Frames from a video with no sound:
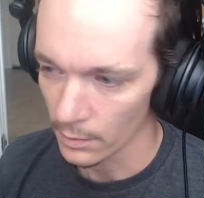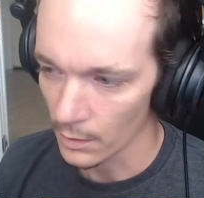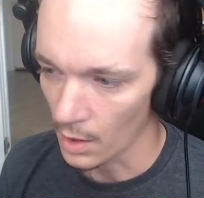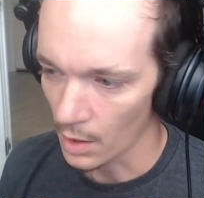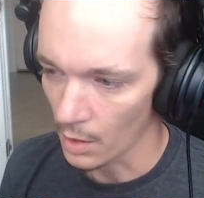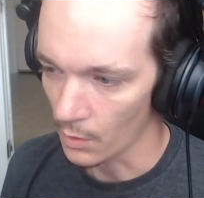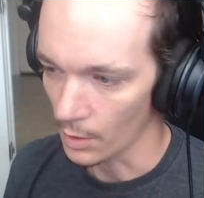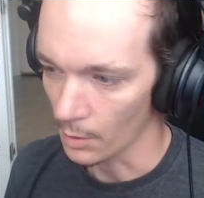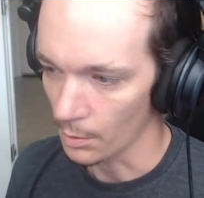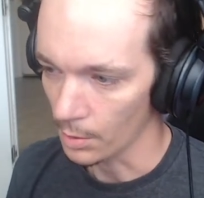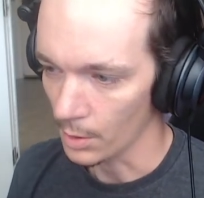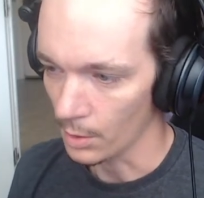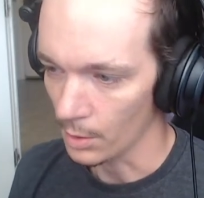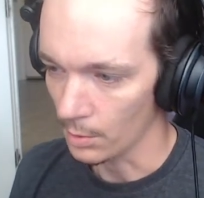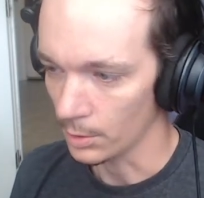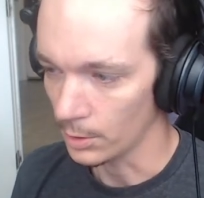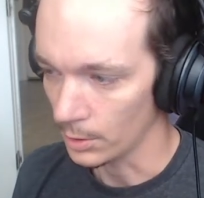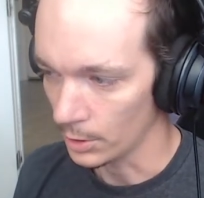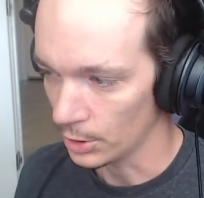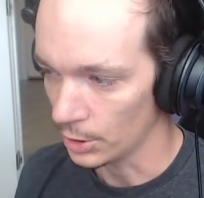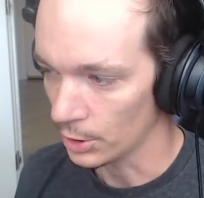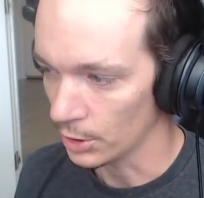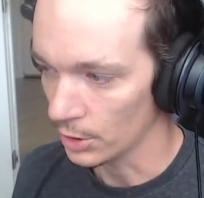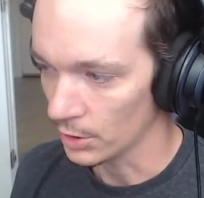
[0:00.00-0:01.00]
I want to be able to
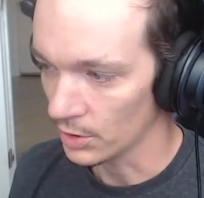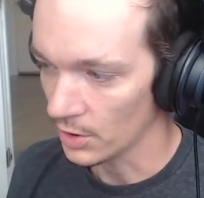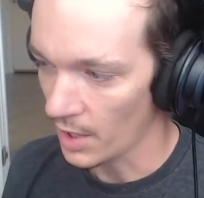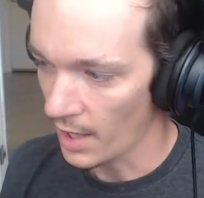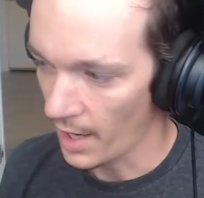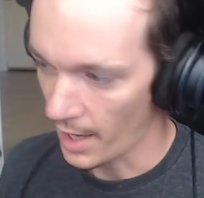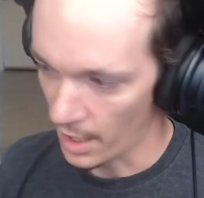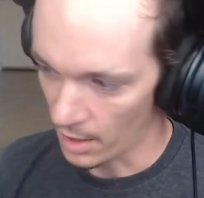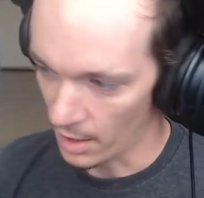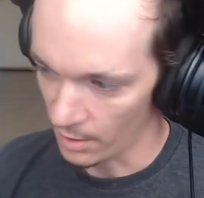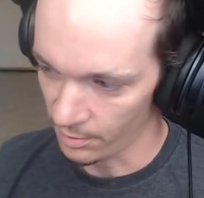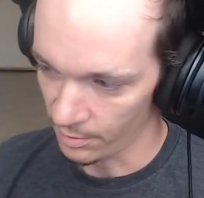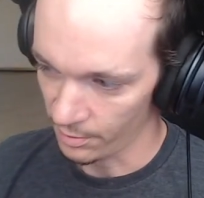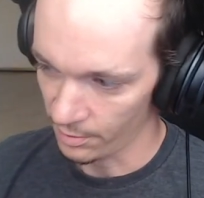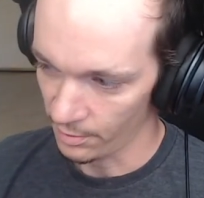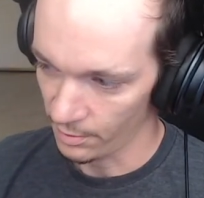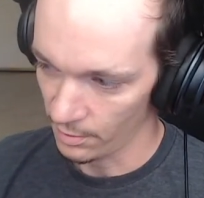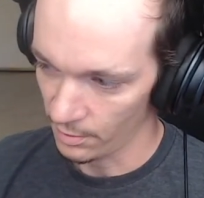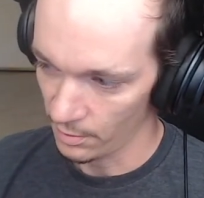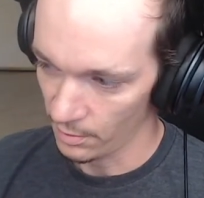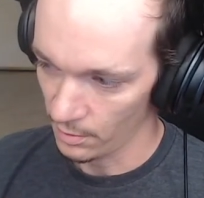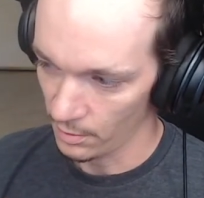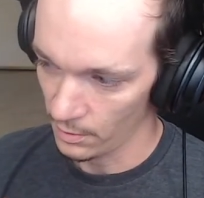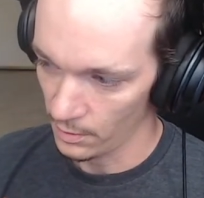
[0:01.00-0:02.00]
just have
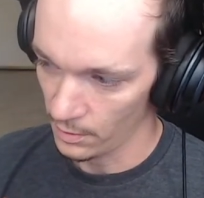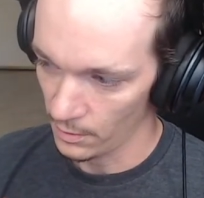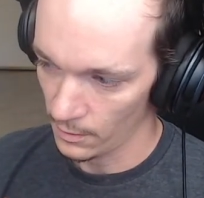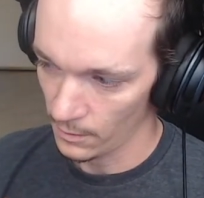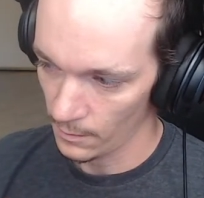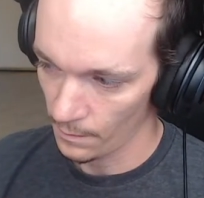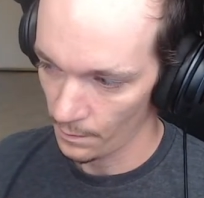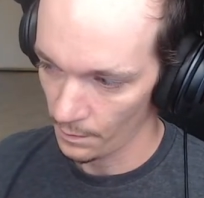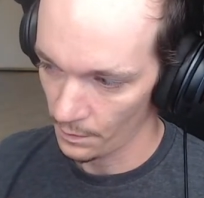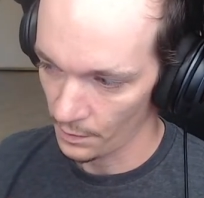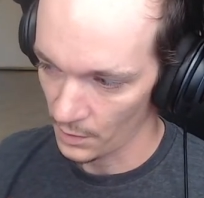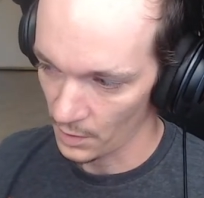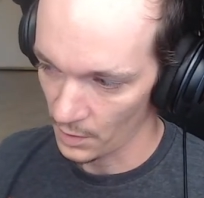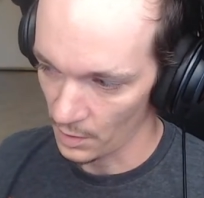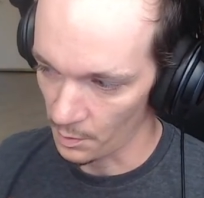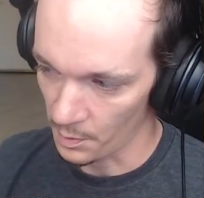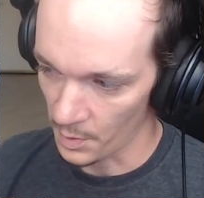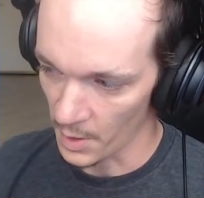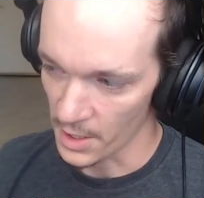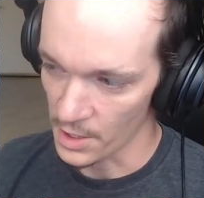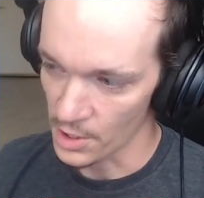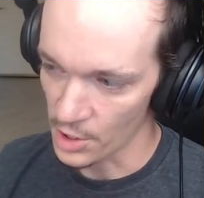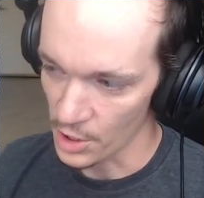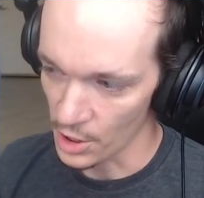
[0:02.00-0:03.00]

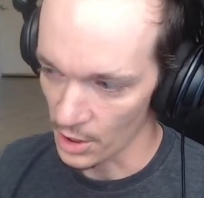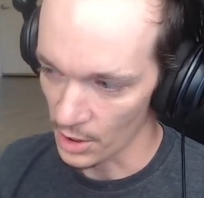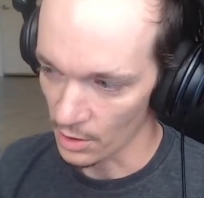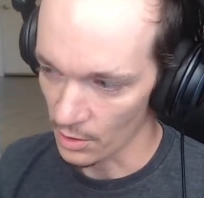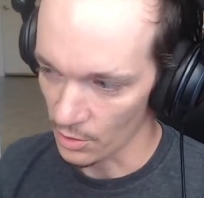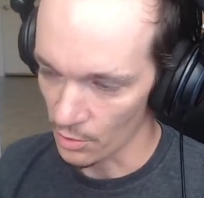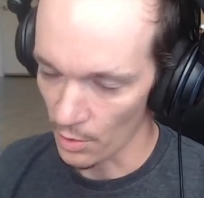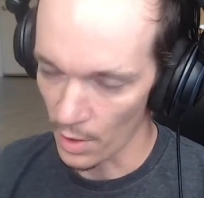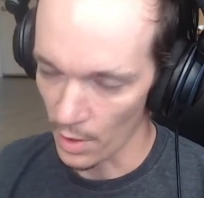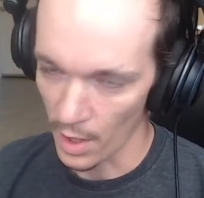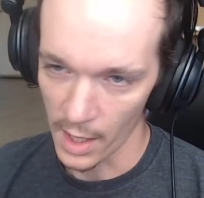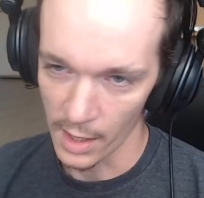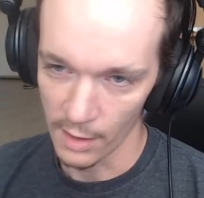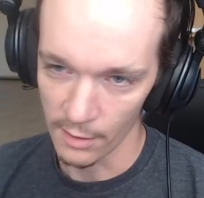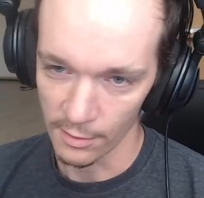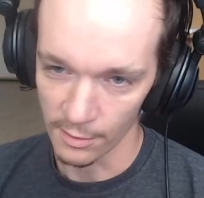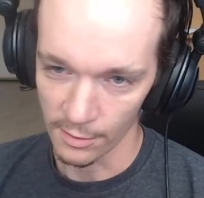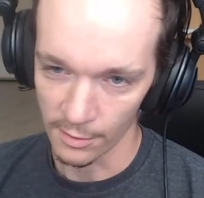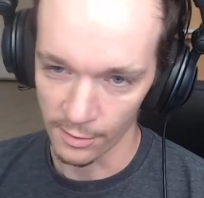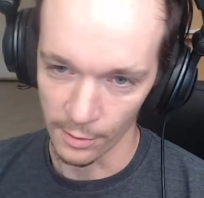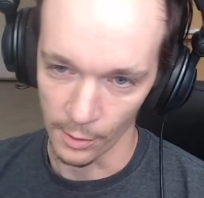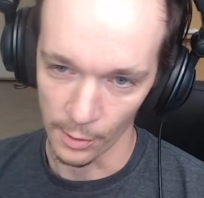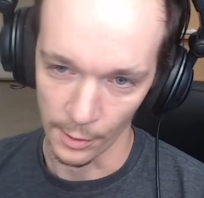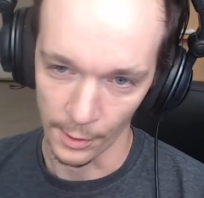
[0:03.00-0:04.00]
benching drive
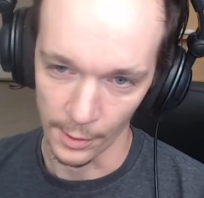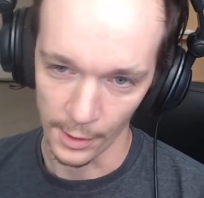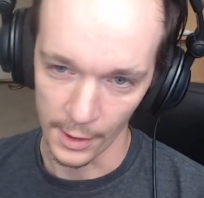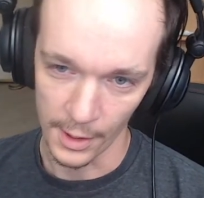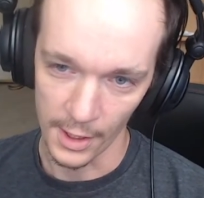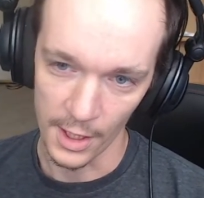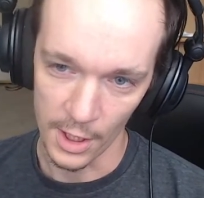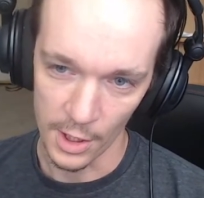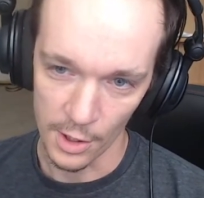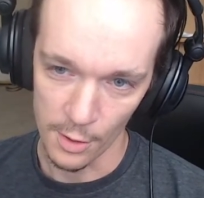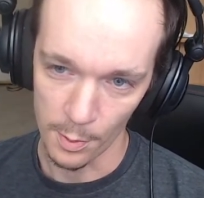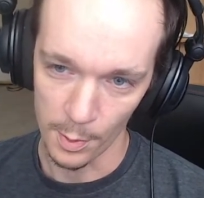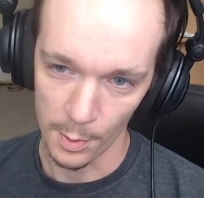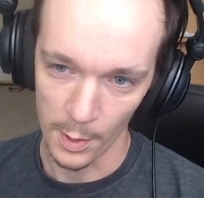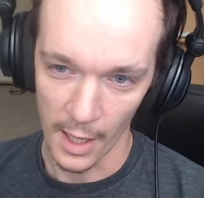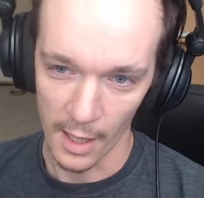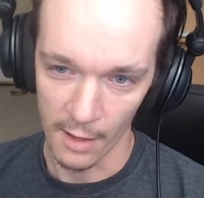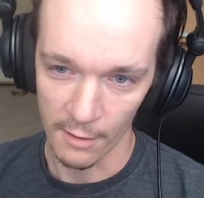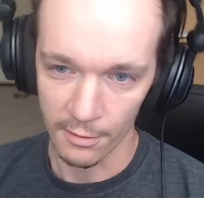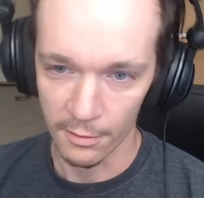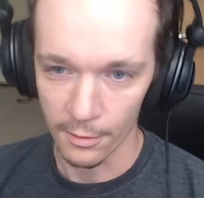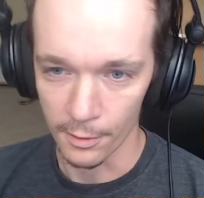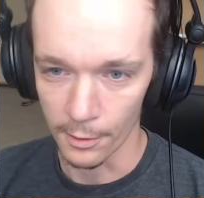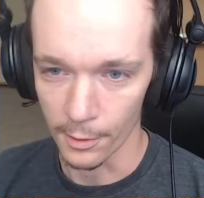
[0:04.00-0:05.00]
for each
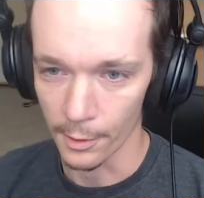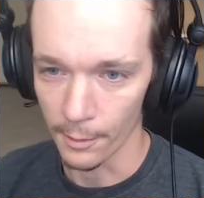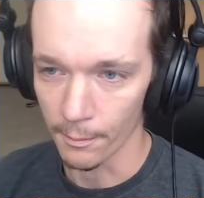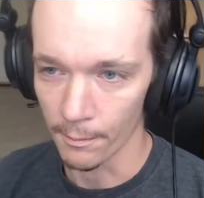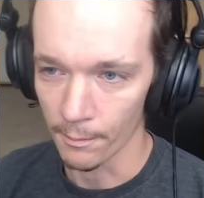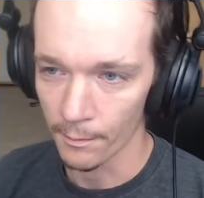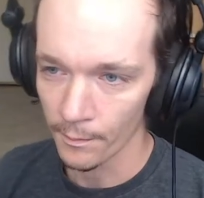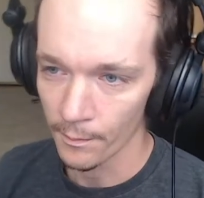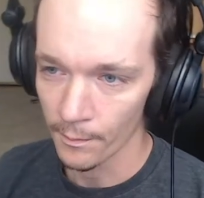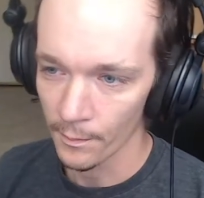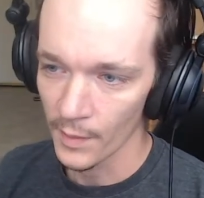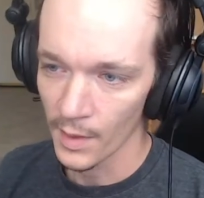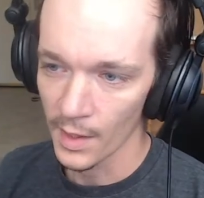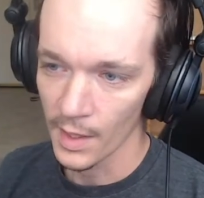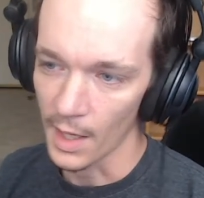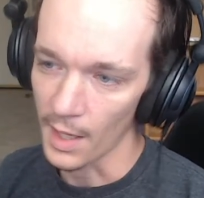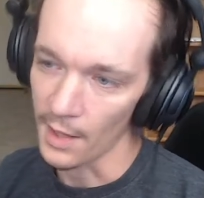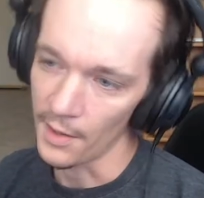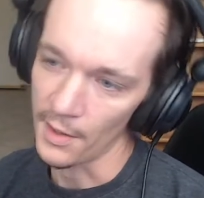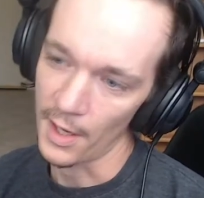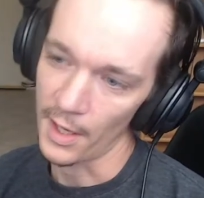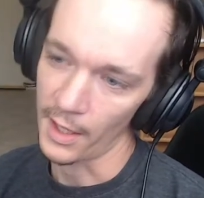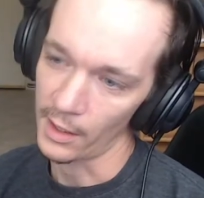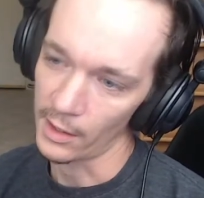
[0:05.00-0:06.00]
platform and
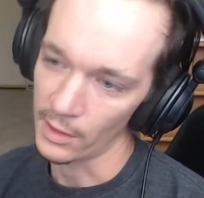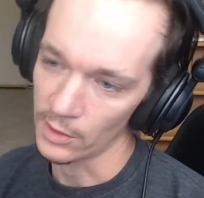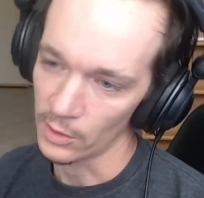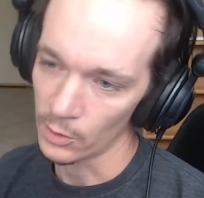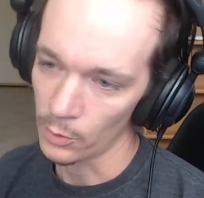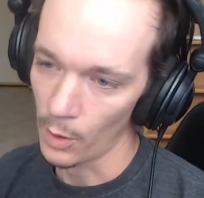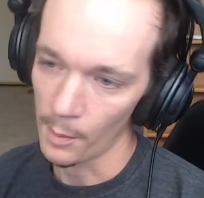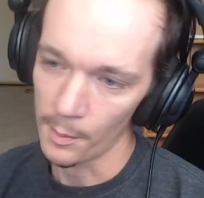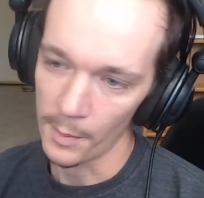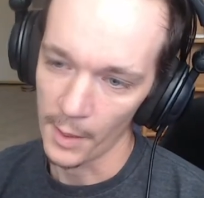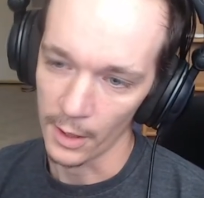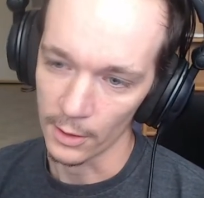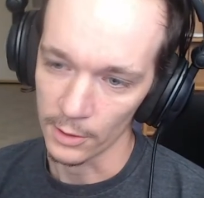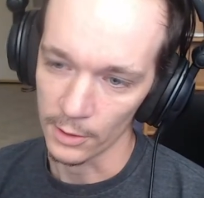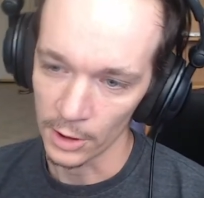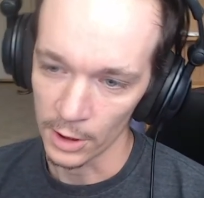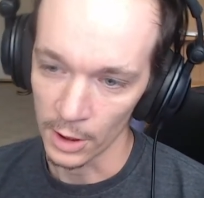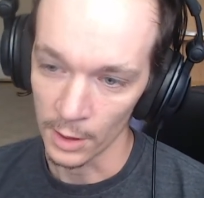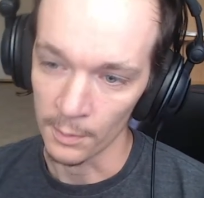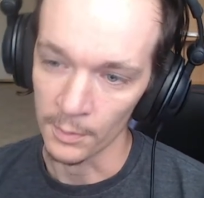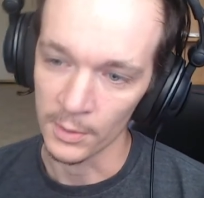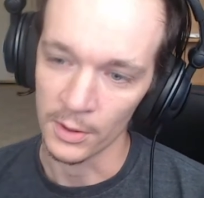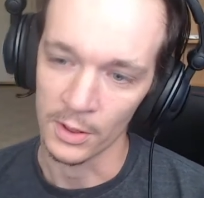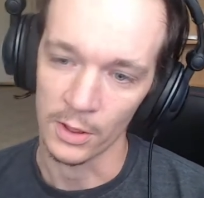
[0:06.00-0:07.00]
then I can swap out
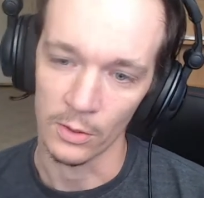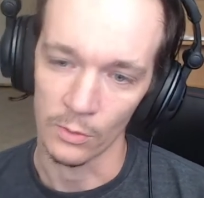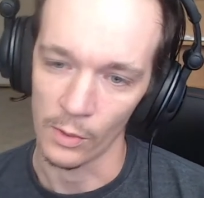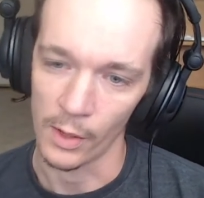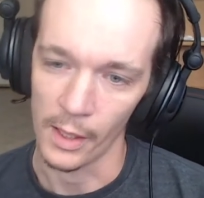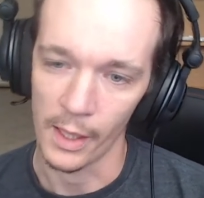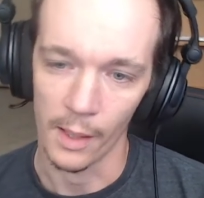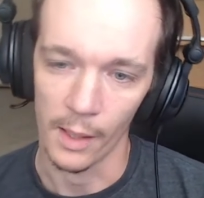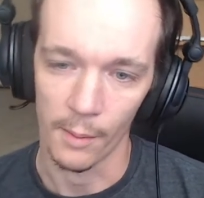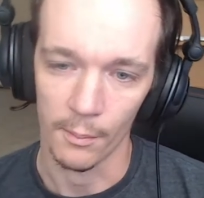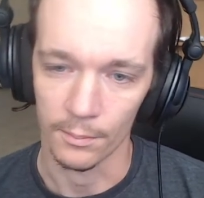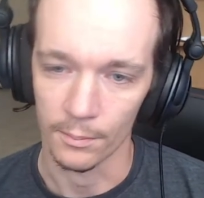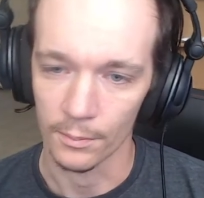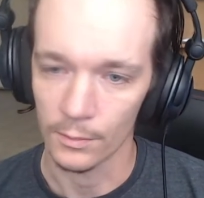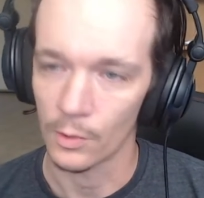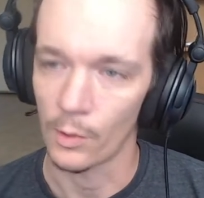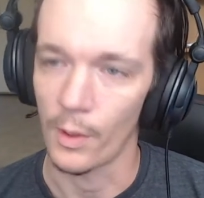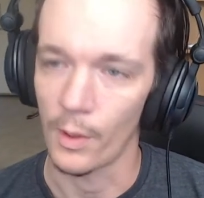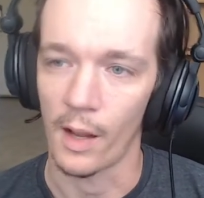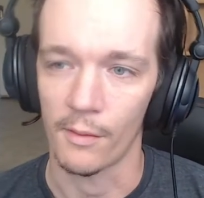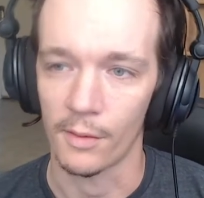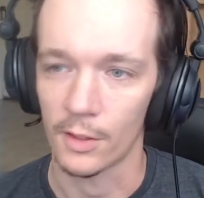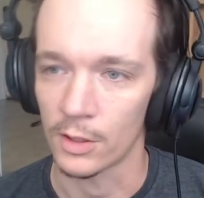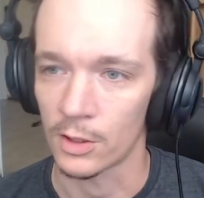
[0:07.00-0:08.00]
chips and RAM
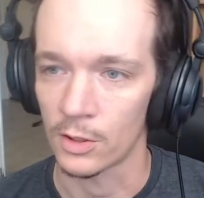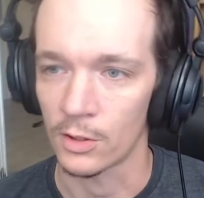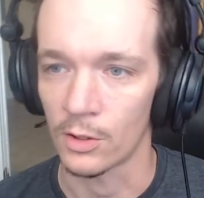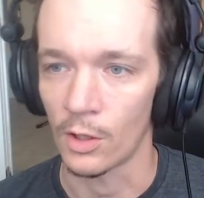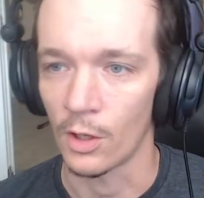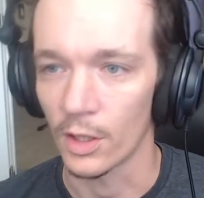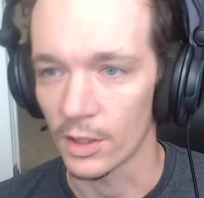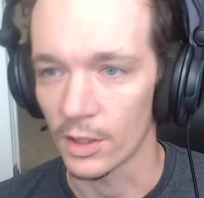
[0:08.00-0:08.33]
graphics cards.